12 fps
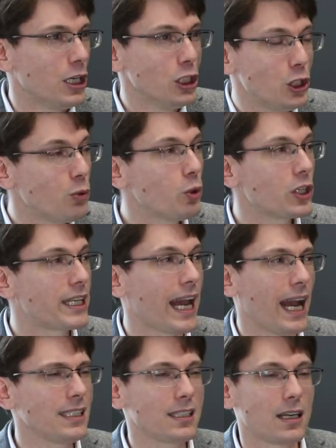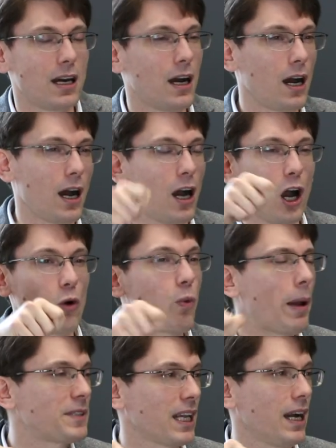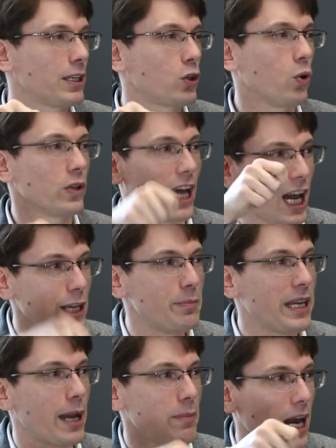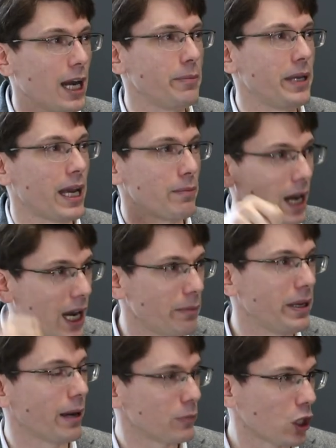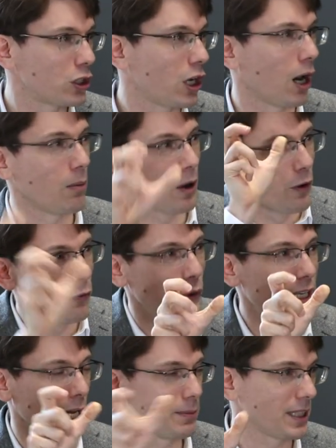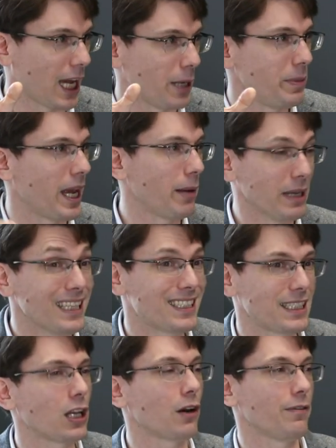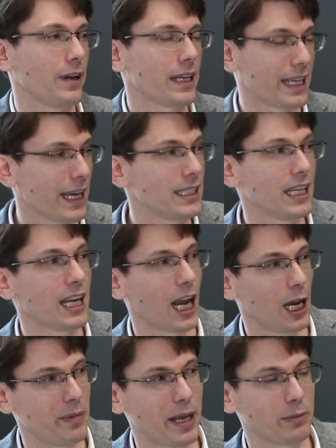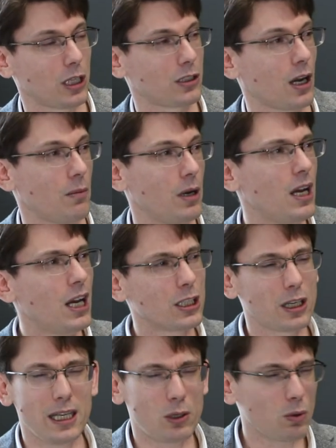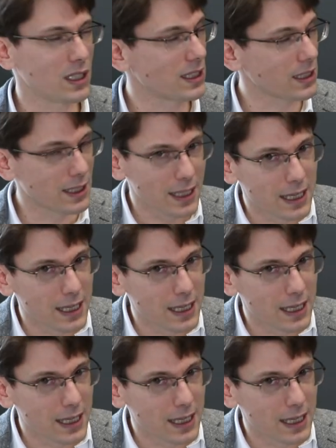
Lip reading: you would get a website called IBM, IBM, IBM.com, 3 times IBM, instead of getting IBM.com. So it was